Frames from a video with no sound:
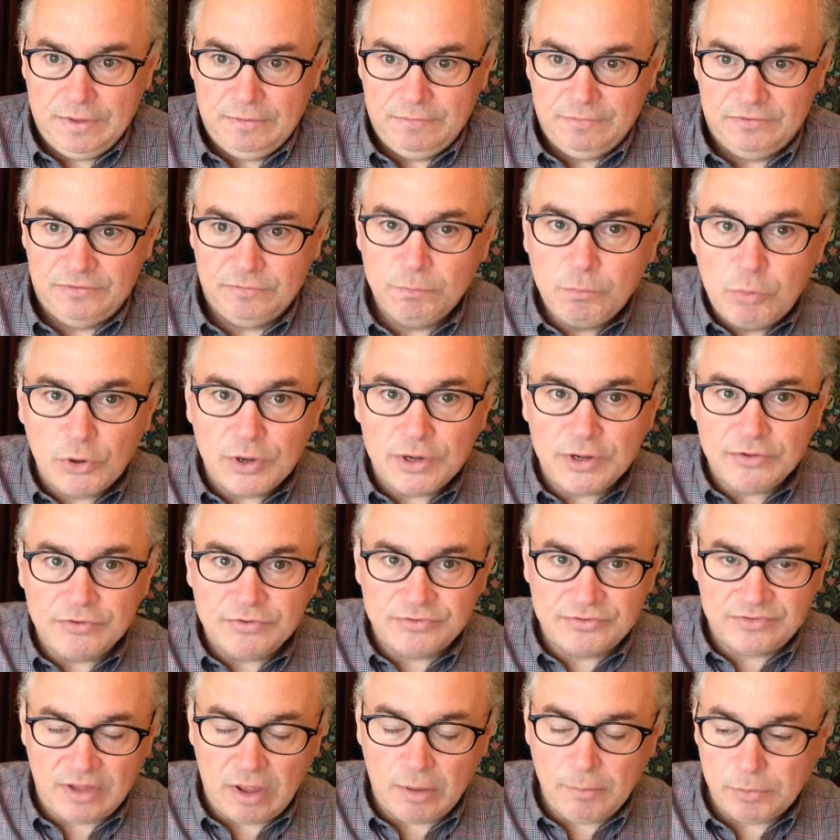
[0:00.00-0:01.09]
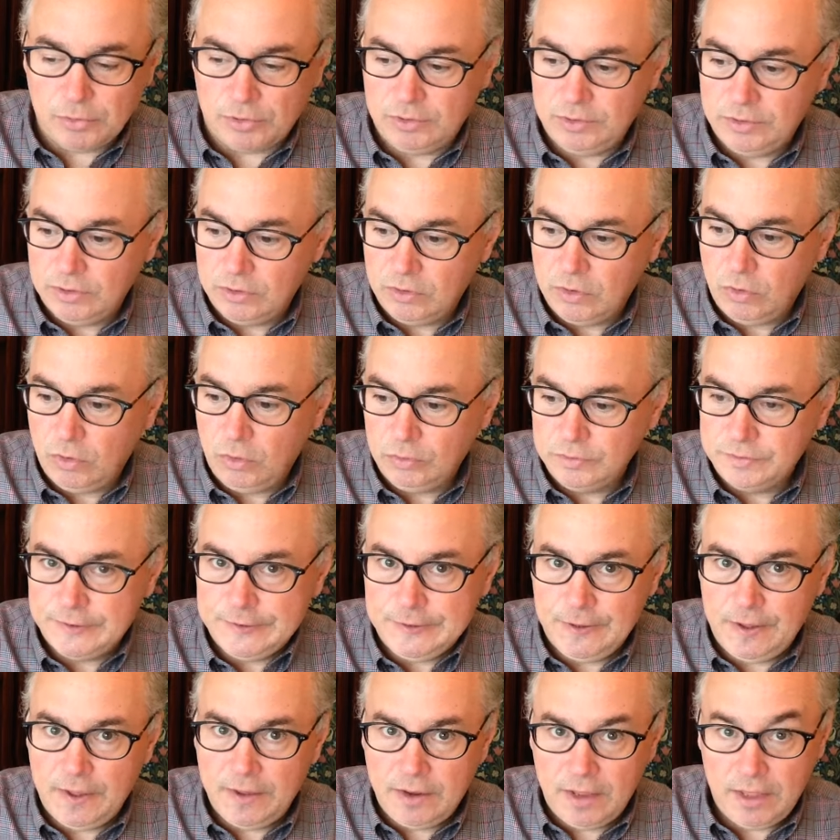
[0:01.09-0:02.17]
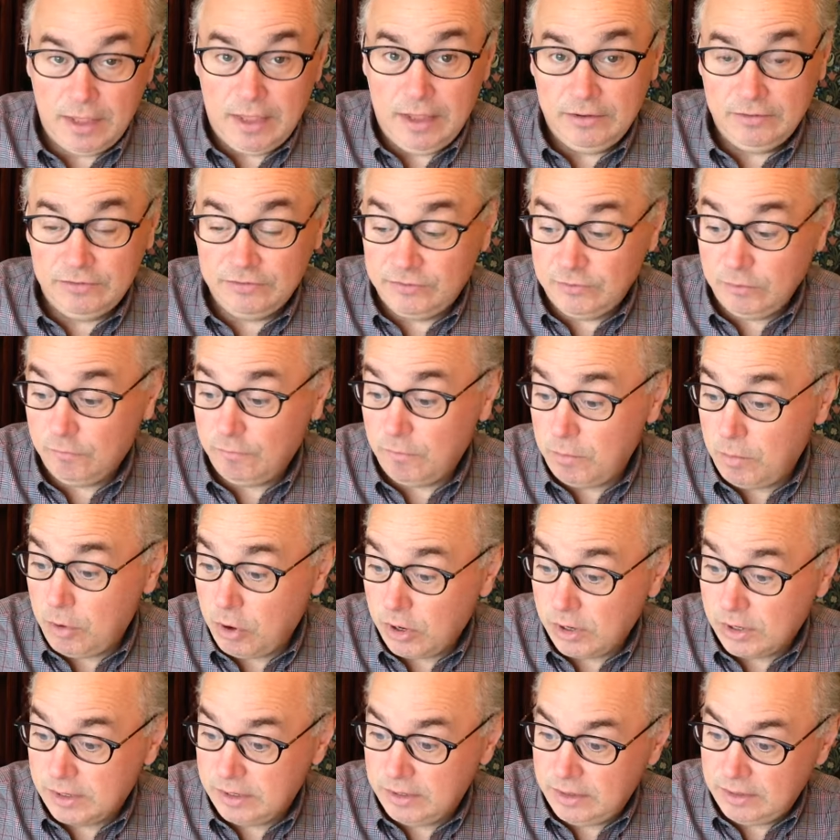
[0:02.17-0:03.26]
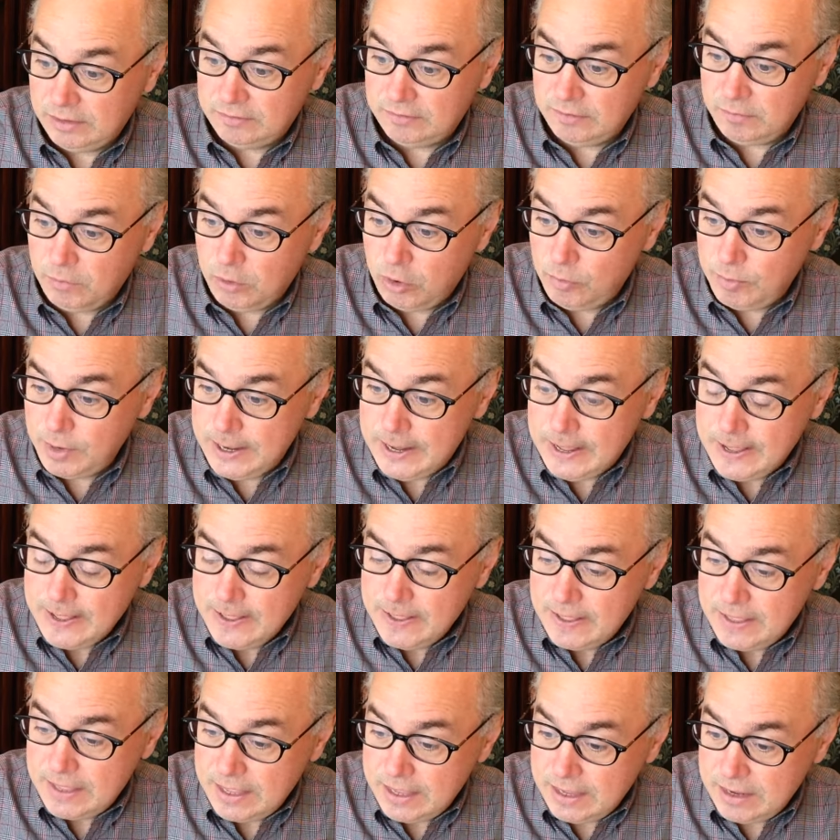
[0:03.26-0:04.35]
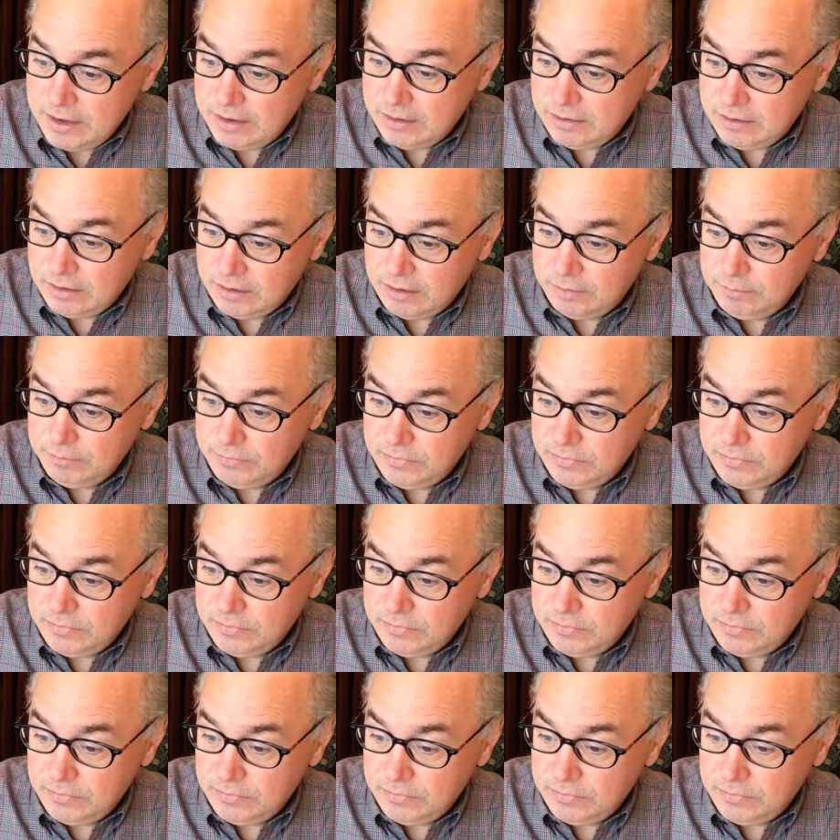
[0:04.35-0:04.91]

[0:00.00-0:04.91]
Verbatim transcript: it's pretty stubborn the gold and, silver market at the moment. And uh,